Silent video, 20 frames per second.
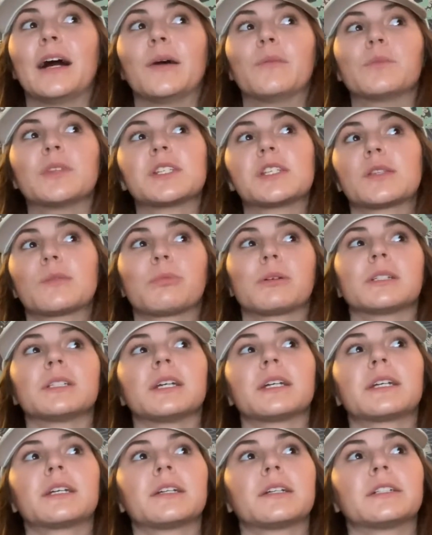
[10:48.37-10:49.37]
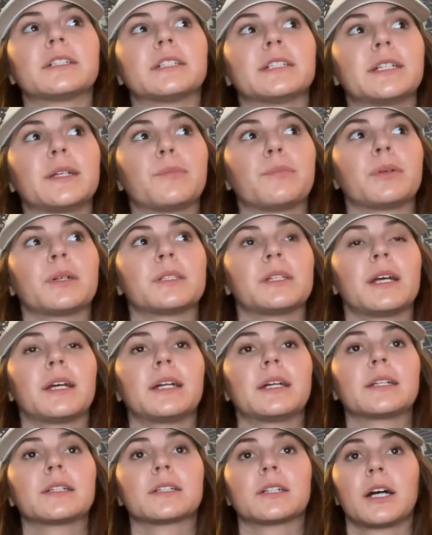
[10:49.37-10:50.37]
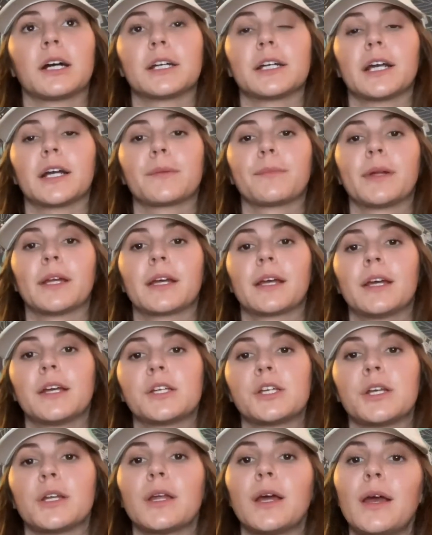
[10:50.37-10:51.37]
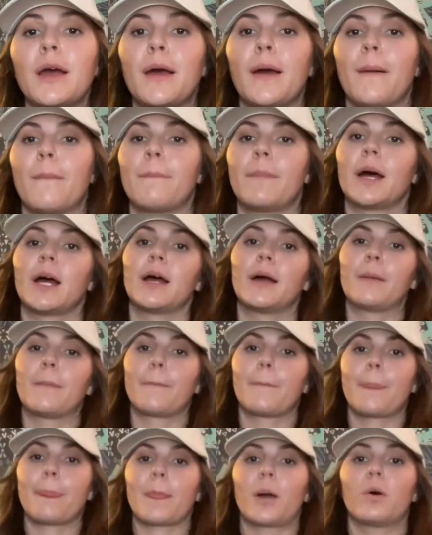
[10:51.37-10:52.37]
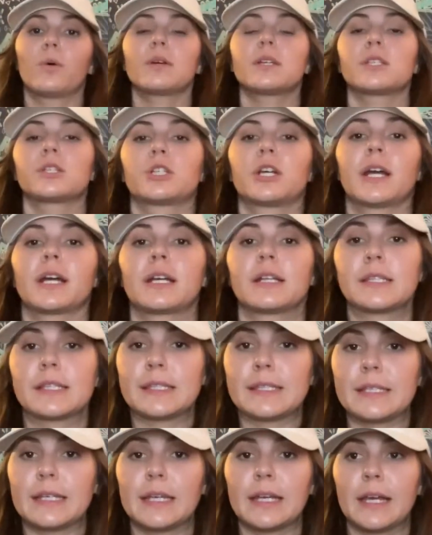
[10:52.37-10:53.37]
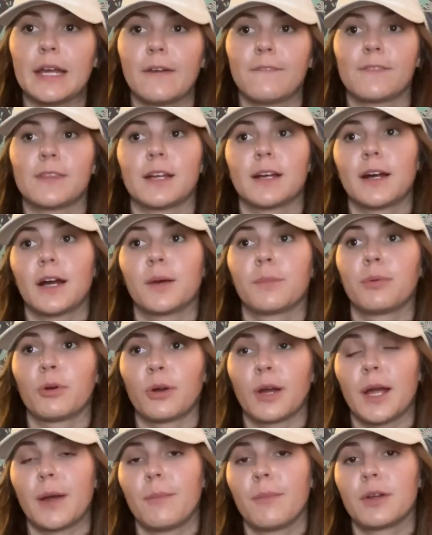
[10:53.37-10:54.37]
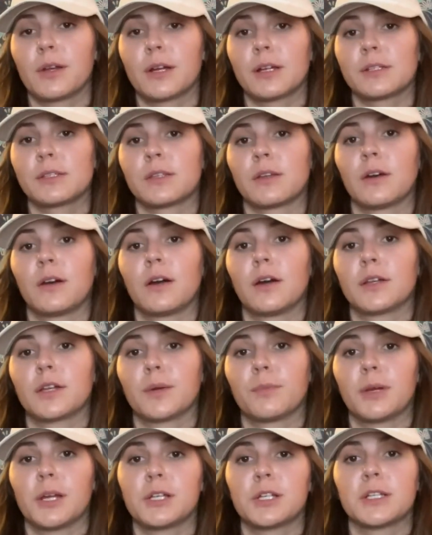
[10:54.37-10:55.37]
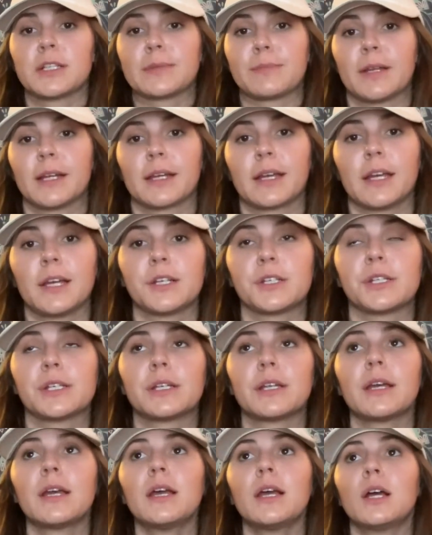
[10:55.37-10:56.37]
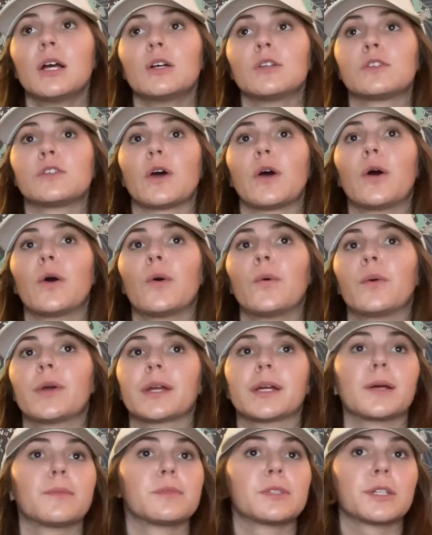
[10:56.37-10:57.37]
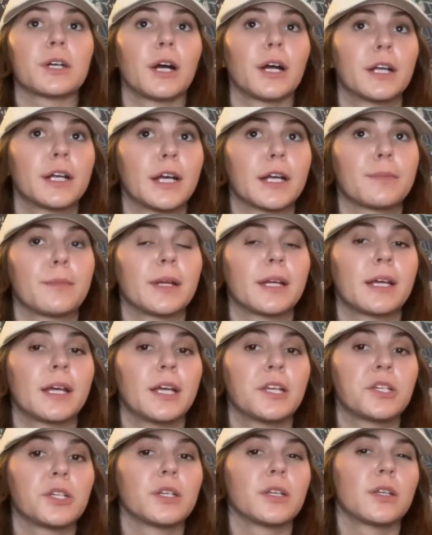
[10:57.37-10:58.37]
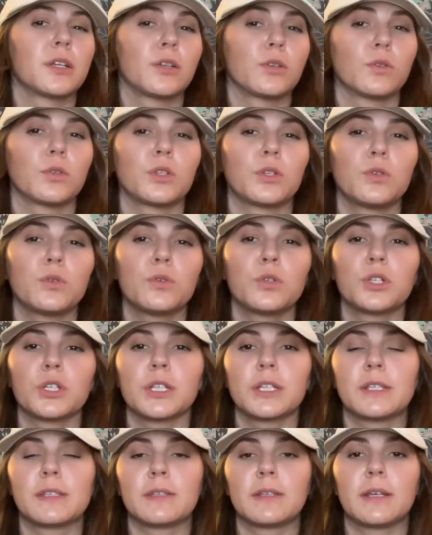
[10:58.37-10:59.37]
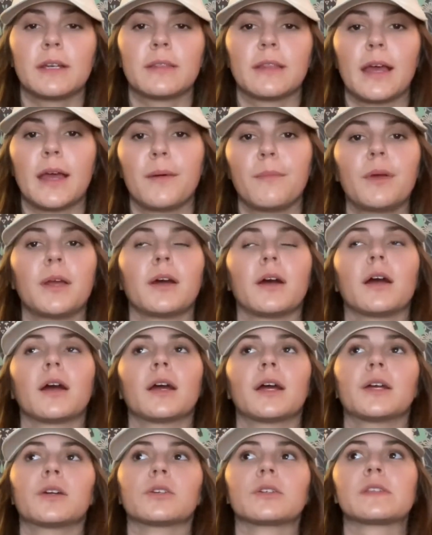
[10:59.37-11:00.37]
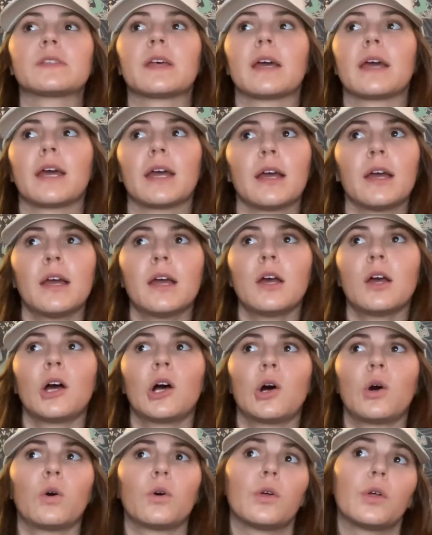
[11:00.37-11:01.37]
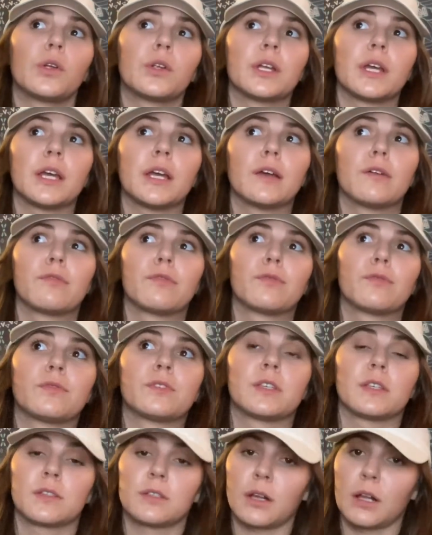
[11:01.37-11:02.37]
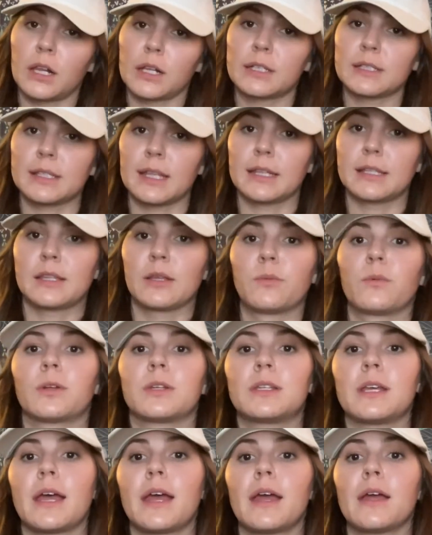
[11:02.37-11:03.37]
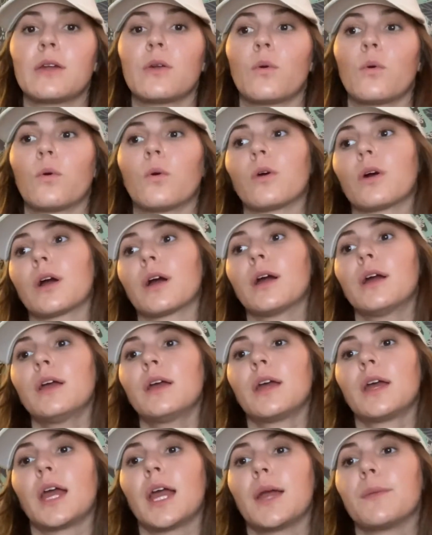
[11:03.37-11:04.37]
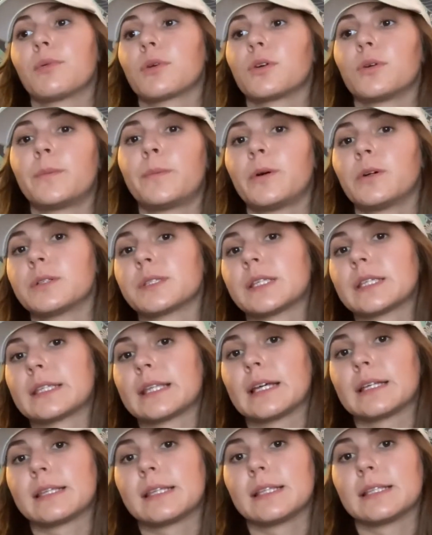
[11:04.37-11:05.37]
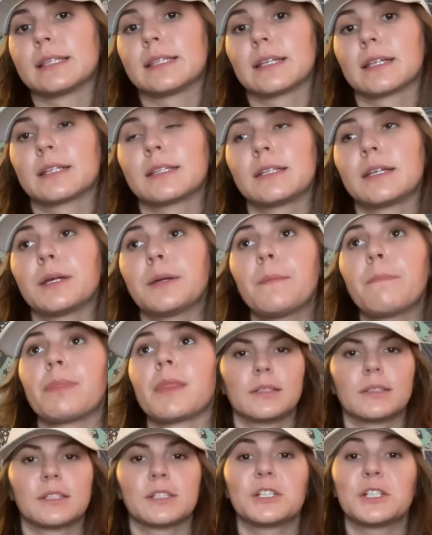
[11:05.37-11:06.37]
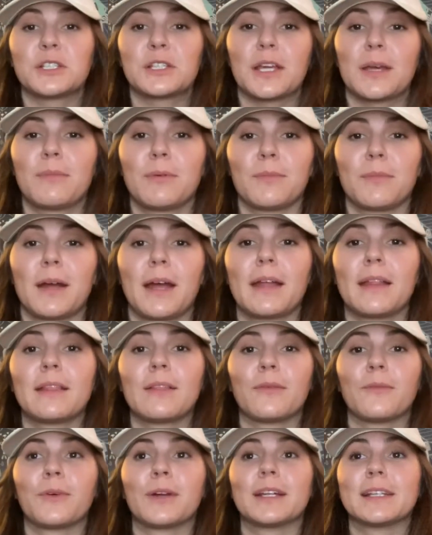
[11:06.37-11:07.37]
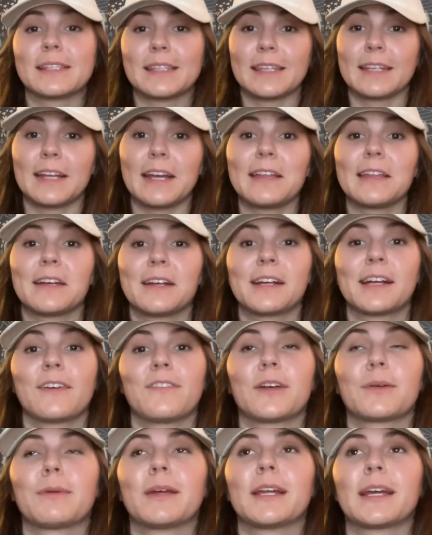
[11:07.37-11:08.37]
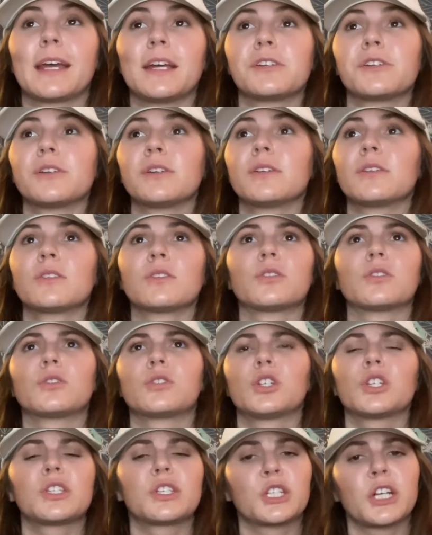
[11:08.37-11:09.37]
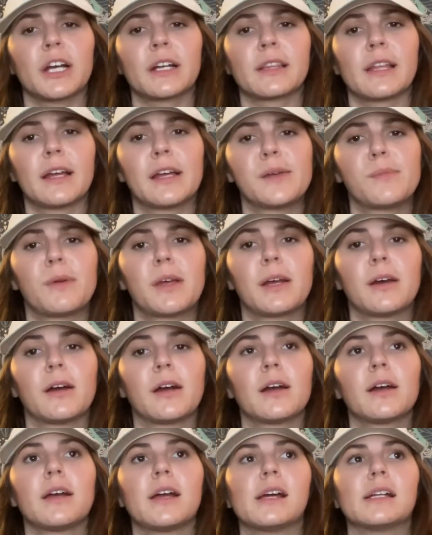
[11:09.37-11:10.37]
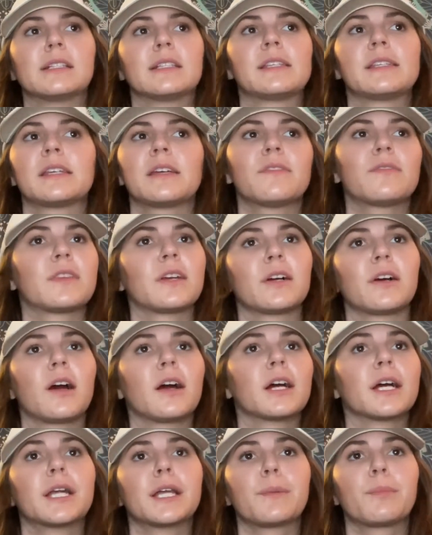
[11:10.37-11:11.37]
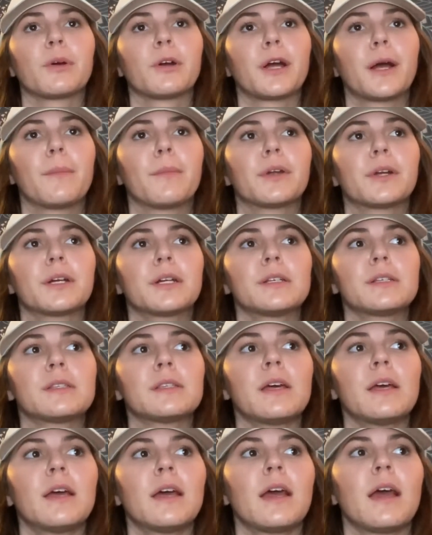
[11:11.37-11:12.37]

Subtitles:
this is particularly pertaining to cardiac medication, but always check and see if there are parameters on your patient's medication. So when it comes to cardiac medication, you'll usually see in the MAR, it'll say hold if systolic is less than 110 or apical pulse is less than 60. So just keep in mind, when it's the day that you're giving medication, just check that MAR and see if there are any parameters.